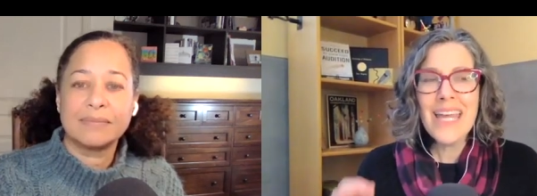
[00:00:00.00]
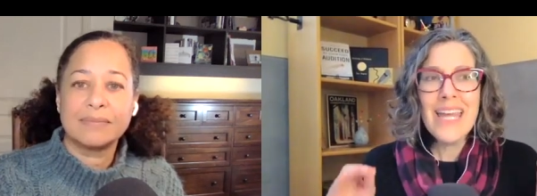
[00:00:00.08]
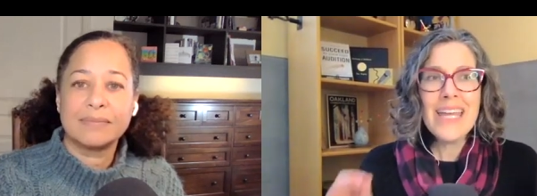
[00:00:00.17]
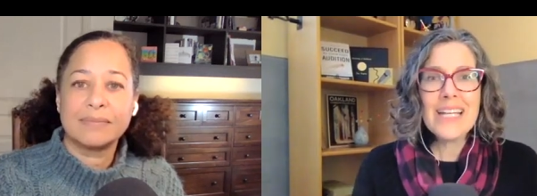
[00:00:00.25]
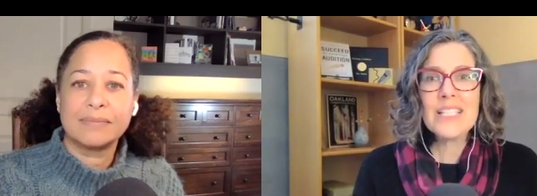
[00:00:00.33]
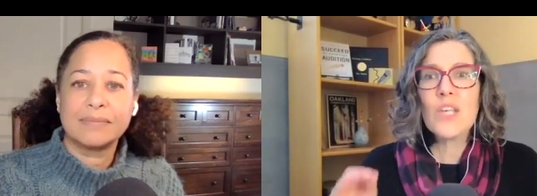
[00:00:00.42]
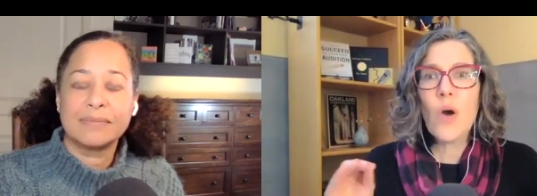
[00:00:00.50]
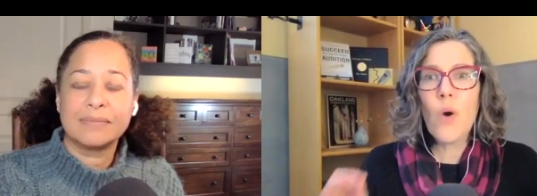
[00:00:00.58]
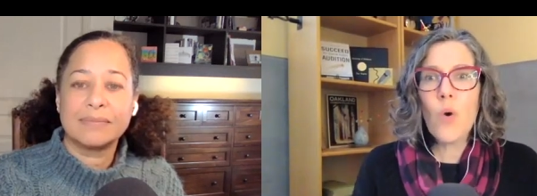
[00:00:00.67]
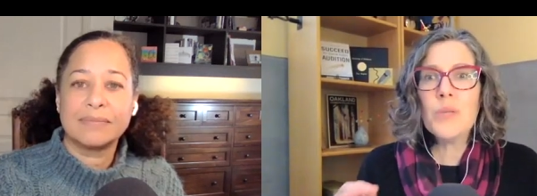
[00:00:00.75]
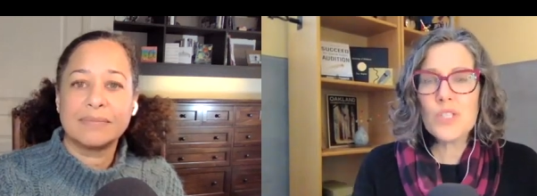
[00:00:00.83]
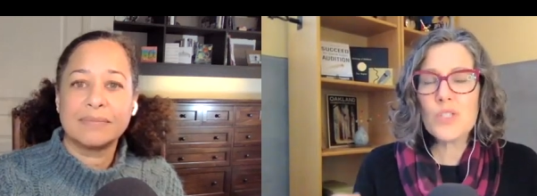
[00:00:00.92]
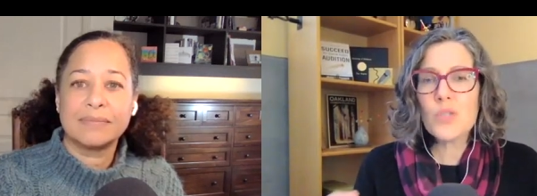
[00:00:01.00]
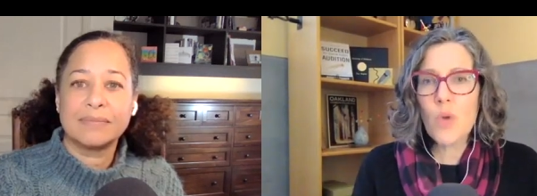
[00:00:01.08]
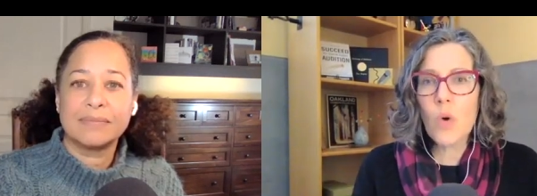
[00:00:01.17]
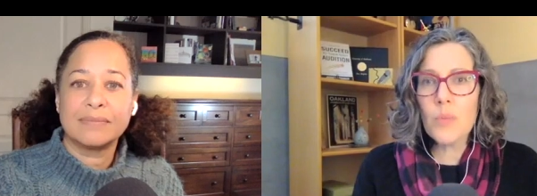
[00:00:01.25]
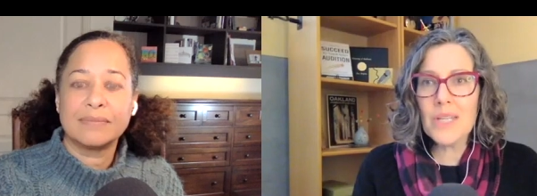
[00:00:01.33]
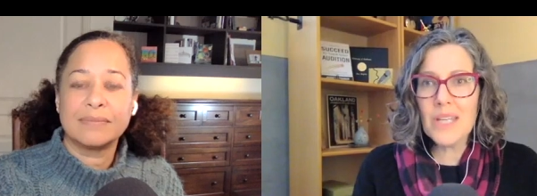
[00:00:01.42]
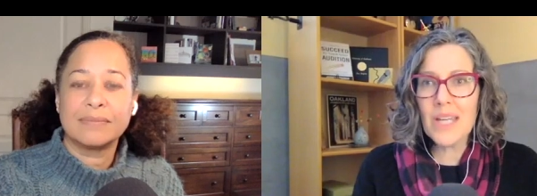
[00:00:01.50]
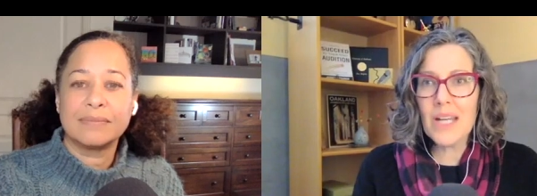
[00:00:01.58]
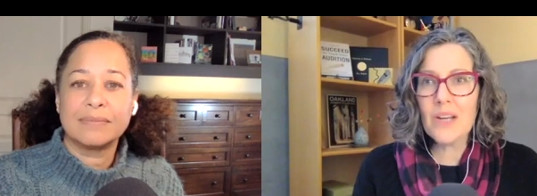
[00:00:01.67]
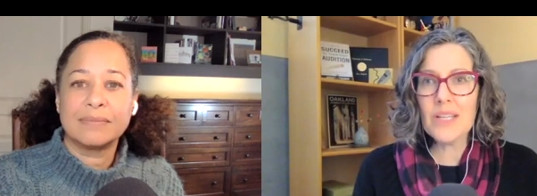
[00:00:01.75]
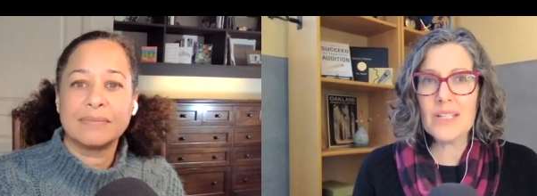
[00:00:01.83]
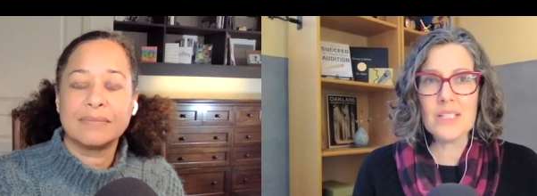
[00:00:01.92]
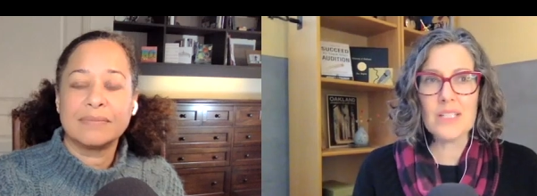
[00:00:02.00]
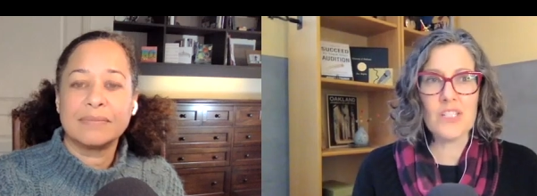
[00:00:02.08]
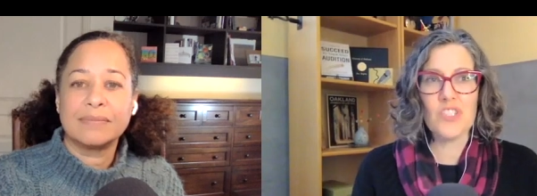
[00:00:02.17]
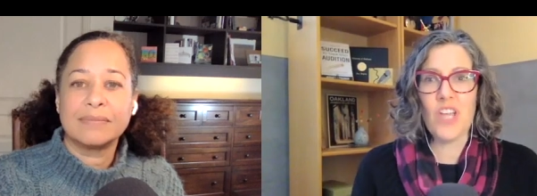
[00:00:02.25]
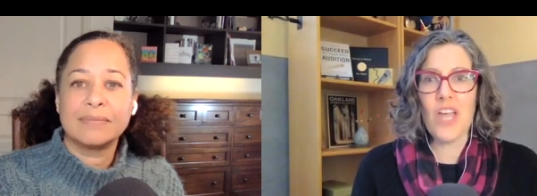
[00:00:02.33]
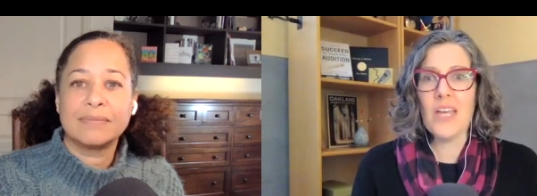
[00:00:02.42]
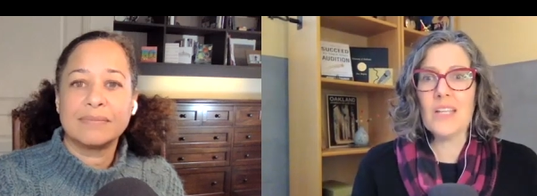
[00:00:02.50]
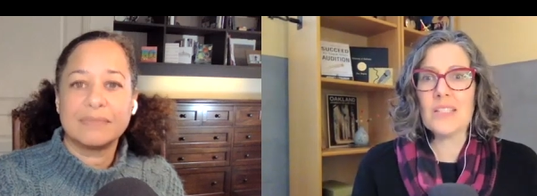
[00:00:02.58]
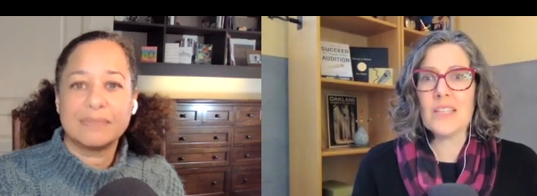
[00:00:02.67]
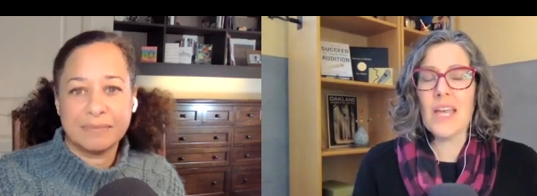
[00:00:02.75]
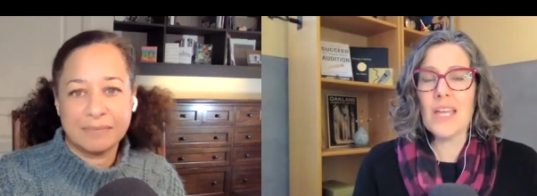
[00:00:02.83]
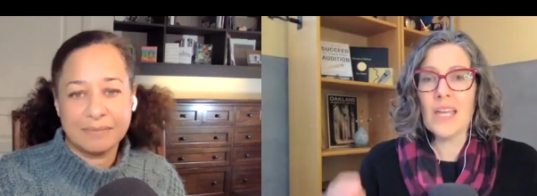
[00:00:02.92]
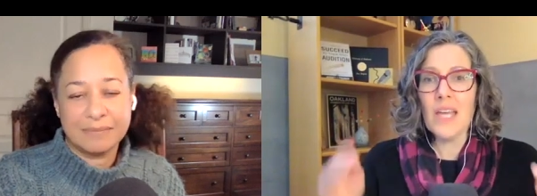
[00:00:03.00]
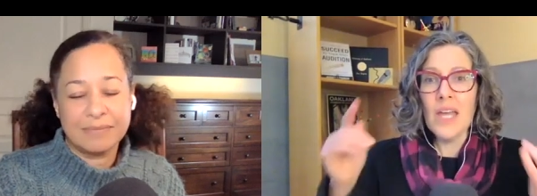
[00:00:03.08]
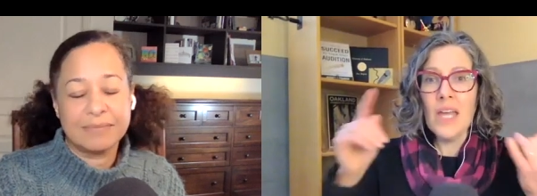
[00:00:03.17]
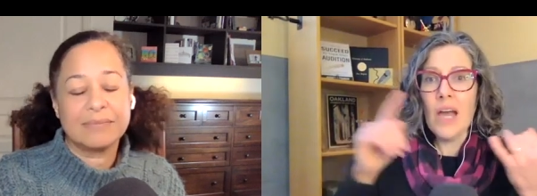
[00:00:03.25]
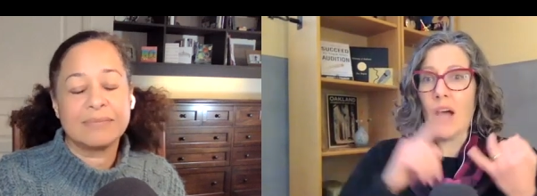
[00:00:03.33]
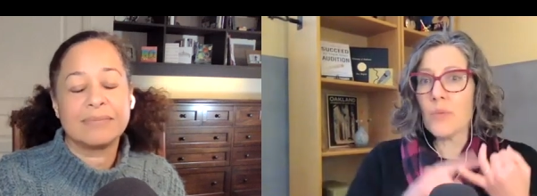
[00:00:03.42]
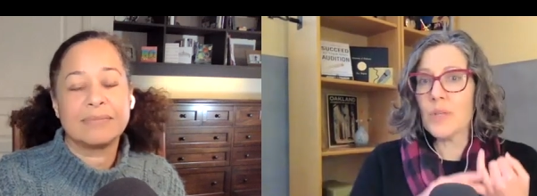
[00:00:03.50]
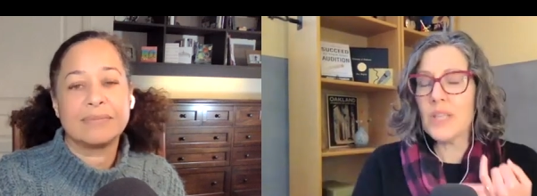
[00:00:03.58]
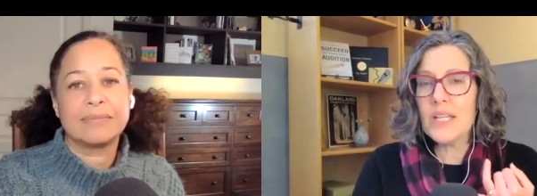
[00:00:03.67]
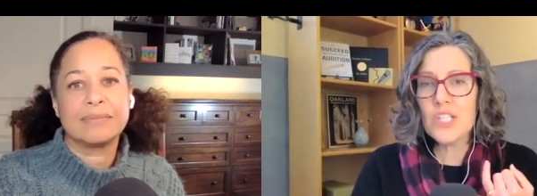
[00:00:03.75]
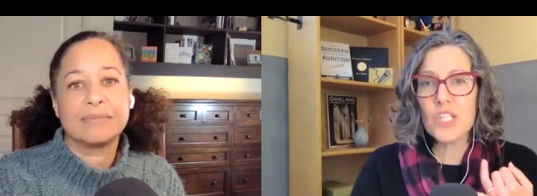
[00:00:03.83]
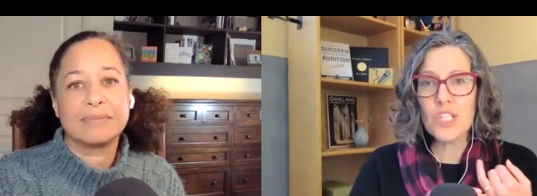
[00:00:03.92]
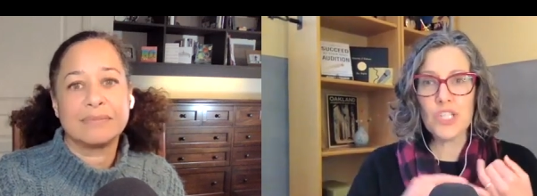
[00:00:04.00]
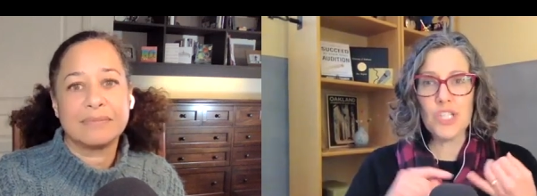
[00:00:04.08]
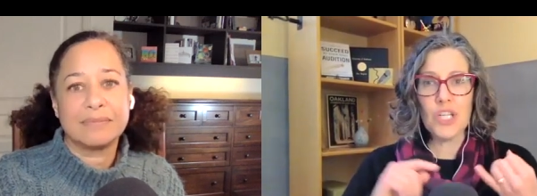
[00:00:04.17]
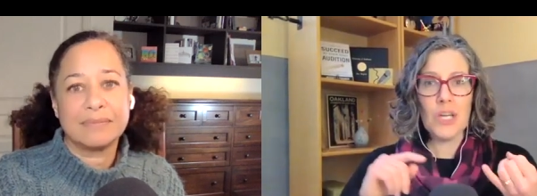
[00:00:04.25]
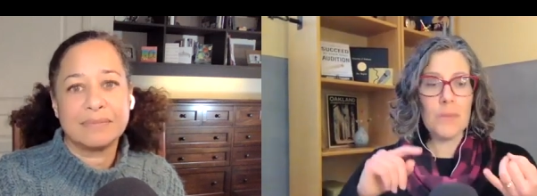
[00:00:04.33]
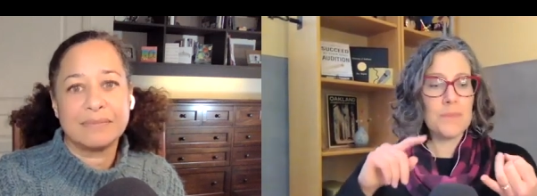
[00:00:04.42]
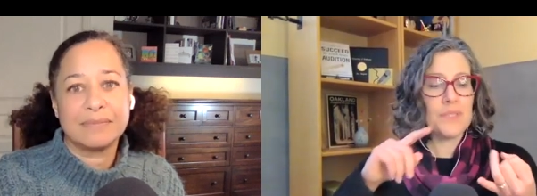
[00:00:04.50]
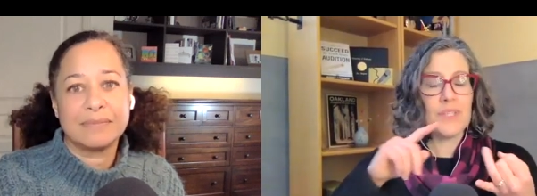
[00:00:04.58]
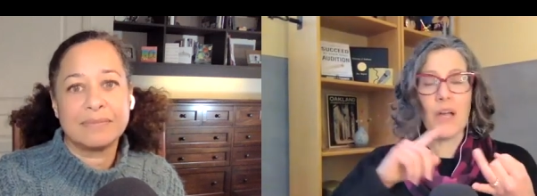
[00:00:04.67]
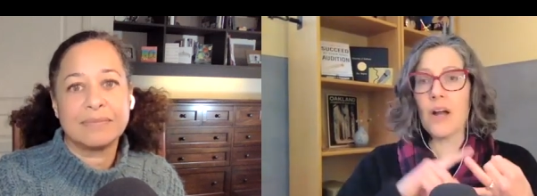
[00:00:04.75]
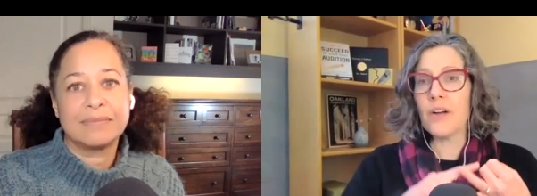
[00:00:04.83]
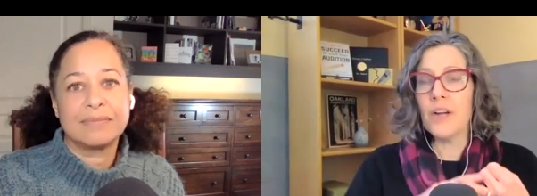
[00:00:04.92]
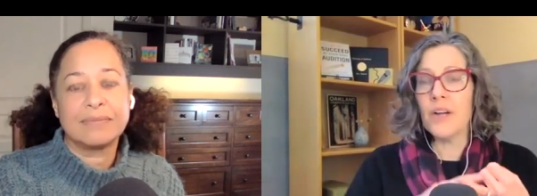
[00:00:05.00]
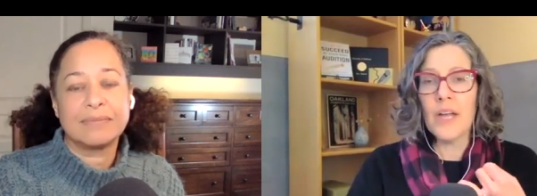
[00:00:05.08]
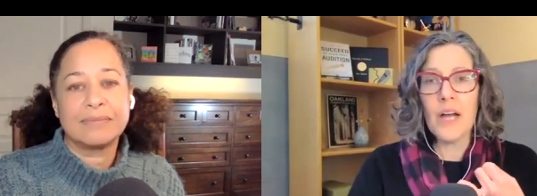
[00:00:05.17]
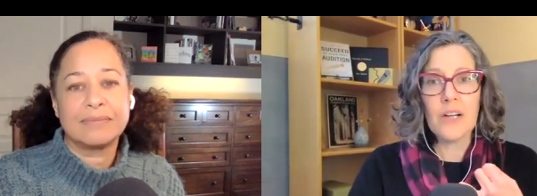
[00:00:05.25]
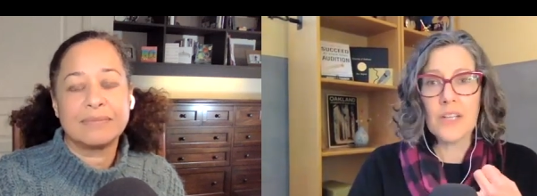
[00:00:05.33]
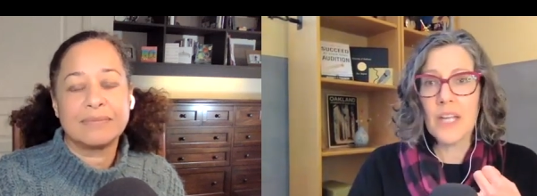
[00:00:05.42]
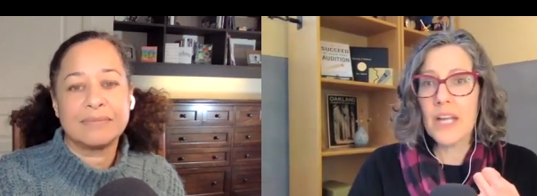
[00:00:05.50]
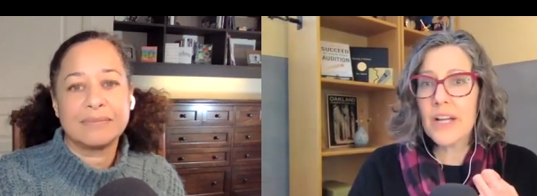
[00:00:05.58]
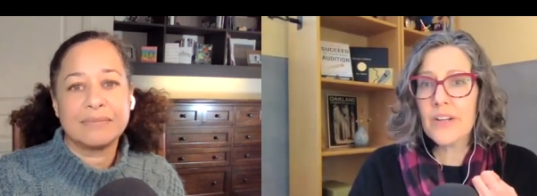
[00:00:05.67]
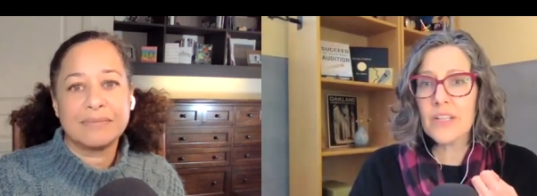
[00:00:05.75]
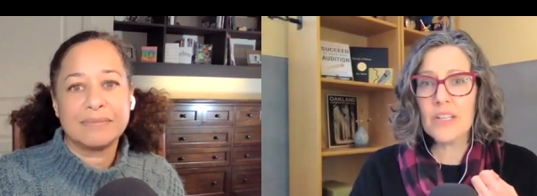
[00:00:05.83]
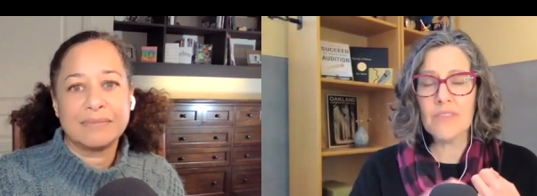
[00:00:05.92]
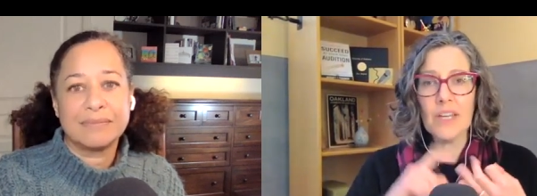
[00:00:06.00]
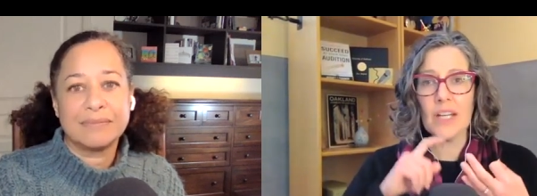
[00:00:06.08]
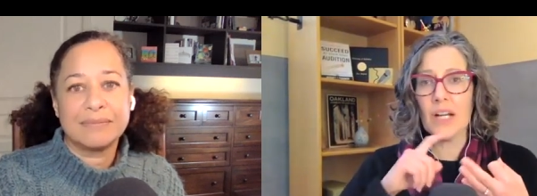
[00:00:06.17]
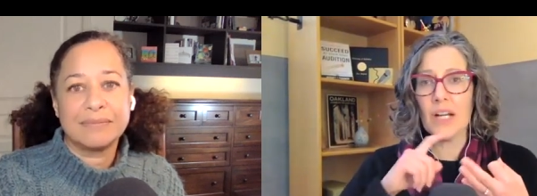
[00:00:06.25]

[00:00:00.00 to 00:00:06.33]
Speaker 1: hits home in so many areas, Shay. It's like our relationships, our, our caregiving,